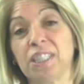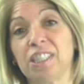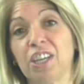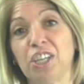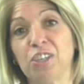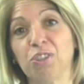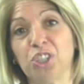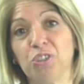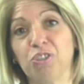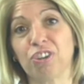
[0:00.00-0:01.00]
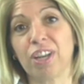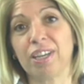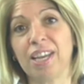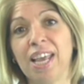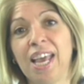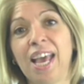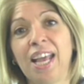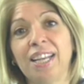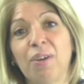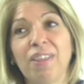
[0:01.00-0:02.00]
concerning your children.
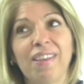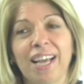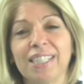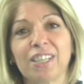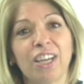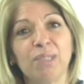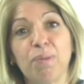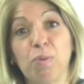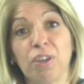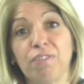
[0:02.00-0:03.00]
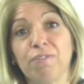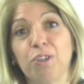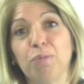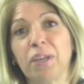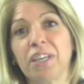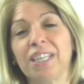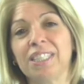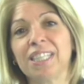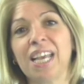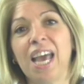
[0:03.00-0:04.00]
Now, I think that's going to be wonderful,
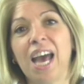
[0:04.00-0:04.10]
because